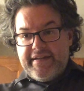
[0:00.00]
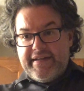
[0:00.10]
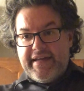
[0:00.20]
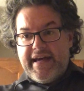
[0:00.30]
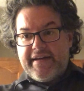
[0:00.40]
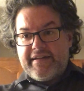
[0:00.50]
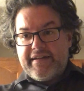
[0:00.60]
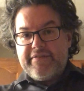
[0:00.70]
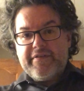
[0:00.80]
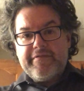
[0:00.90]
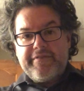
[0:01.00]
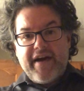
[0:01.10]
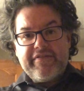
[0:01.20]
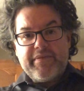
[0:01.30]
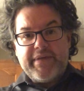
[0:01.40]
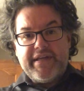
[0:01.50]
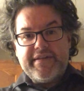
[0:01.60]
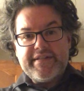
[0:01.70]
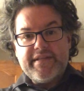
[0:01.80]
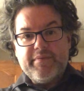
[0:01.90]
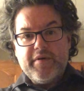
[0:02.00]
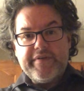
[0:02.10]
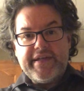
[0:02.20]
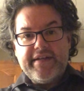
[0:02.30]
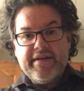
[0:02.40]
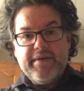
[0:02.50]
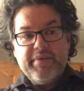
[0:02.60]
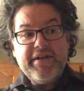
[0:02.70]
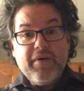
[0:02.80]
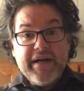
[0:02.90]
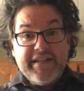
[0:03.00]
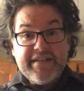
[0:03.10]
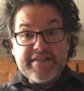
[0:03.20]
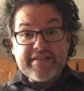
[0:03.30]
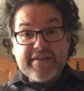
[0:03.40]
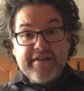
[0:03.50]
he had liver and fava beans in the movie, but no onions.